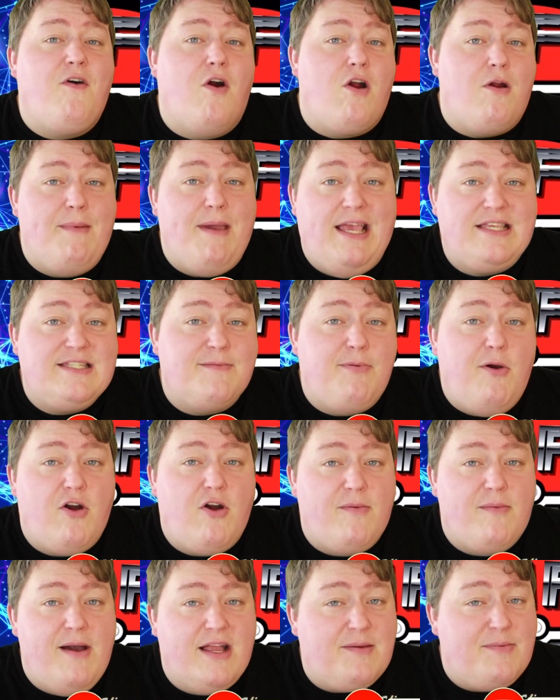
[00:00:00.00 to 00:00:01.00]
of our amazing
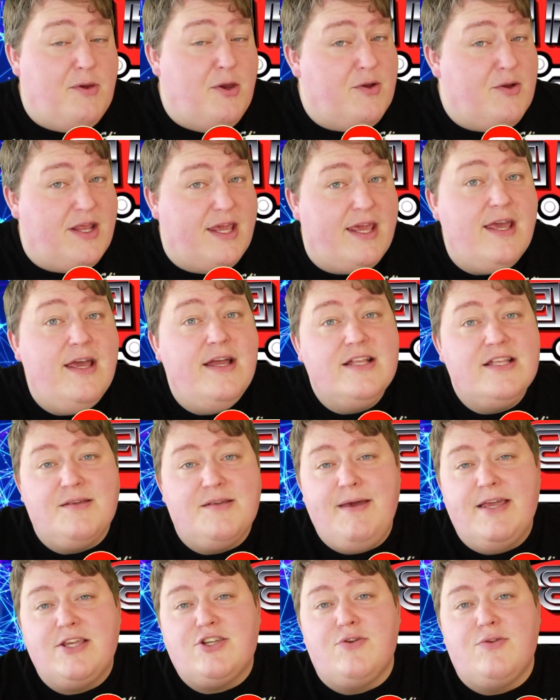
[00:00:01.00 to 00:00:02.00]
Pokemon community
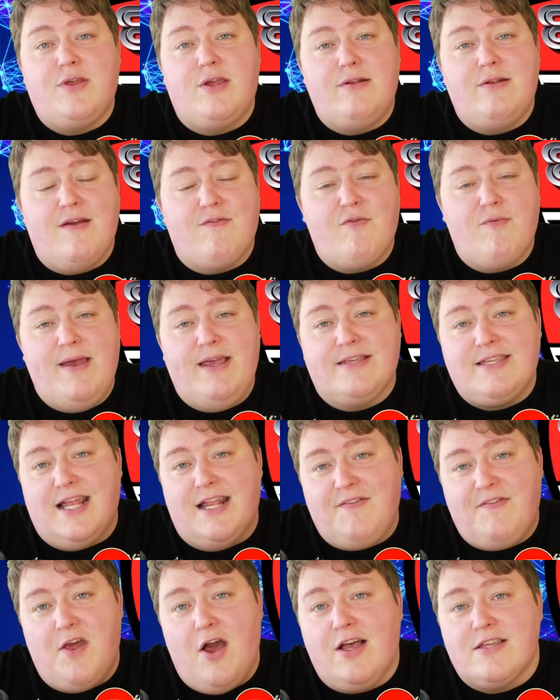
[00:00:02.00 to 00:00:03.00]
to make sure that you never miss
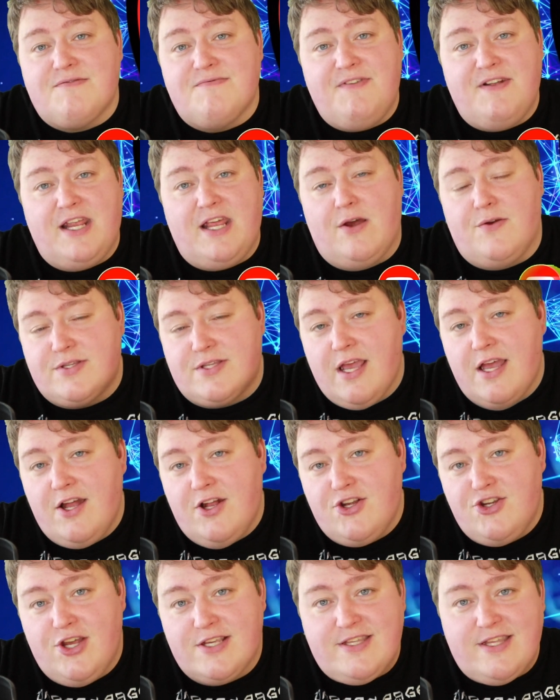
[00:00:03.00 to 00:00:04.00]
any of the awesome videos
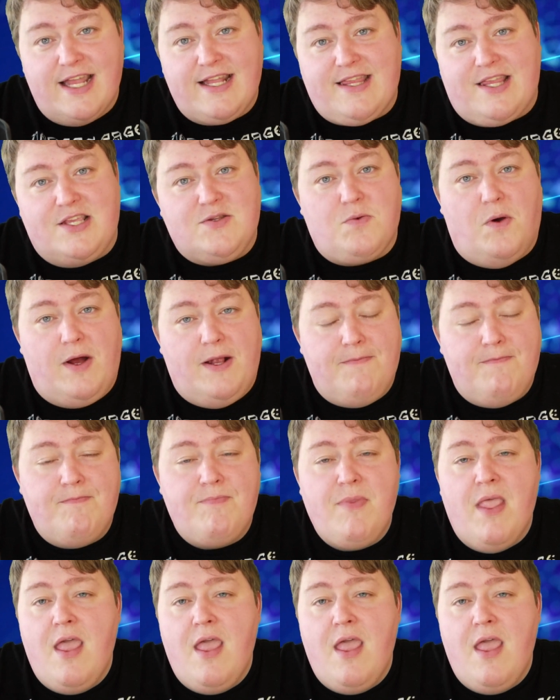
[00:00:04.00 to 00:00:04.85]
just like this one.